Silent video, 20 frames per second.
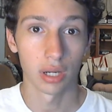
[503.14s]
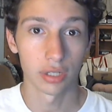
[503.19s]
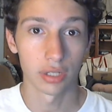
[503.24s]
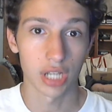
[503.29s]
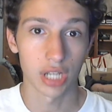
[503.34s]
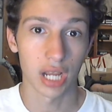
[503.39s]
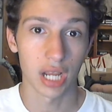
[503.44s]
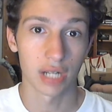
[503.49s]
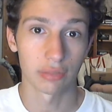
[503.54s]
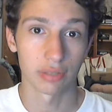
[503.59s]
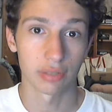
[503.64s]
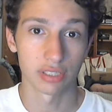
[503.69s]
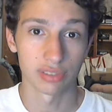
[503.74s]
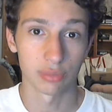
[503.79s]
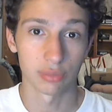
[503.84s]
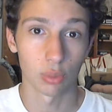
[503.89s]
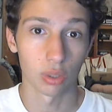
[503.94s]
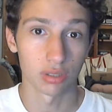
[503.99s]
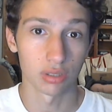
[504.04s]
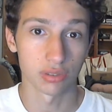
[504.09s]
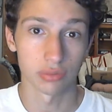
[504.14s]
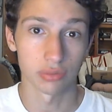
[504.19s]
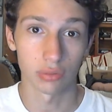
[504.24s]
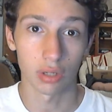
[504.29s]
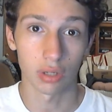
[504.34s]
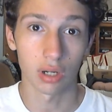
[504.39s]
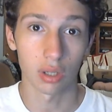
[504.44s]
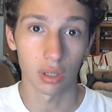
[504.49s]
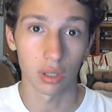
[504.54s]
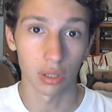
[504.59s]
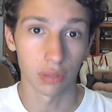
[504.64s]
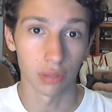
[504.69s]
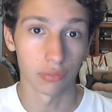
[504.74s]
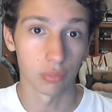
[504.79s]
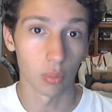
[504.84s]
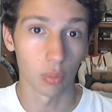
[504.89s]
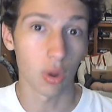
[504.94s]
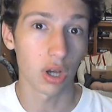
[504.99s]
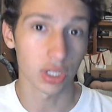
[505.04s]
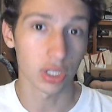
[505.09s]
giant reservoirs
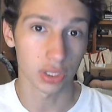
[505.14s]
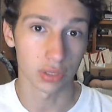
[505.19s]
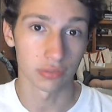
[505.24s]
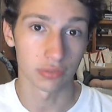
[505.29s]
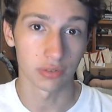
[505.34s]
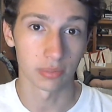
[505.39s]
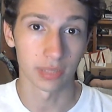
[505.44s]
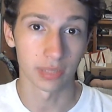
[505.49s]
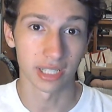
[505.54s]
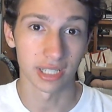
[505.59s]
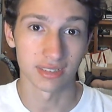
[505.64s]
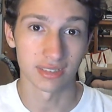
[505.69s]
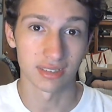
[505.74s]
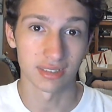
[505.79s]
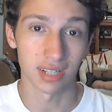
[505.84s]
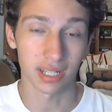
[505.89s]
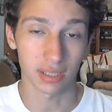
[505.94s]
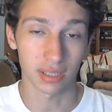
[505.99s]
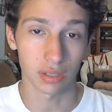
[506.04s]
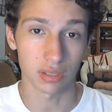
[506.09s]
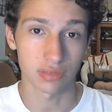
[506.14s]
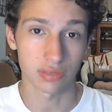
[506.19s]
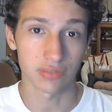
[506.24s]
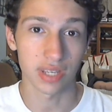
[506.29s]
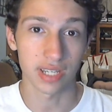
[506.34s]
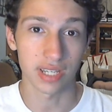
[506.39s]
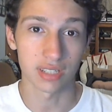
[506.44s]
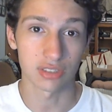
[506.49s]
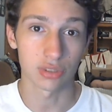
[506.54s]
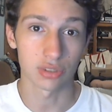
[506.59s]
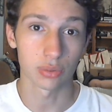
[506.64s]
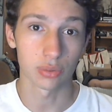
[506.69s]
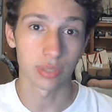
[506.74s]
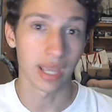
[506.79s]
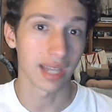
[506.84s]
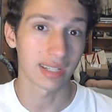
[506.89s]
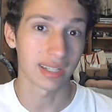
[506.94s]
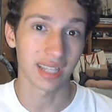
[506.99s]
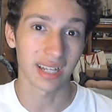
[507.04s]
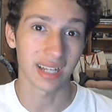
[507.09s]
of water for places like Las Vegas who
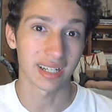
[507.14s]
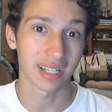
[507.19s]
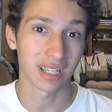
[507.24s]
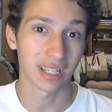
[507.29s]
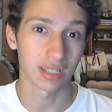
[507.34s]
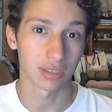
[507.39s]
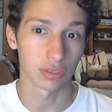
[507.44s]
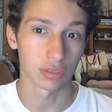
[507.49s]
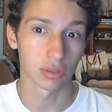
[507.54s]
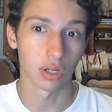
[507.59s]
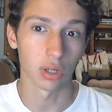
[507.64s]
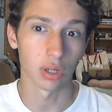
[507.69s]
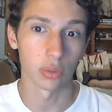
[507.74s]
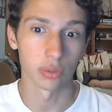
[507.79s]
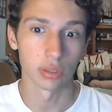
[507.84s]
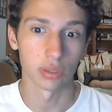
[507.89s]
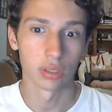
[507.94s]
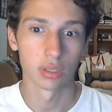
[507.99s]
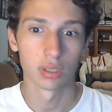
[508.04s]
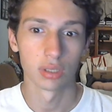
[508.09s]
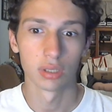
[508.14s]
can't get any on their own.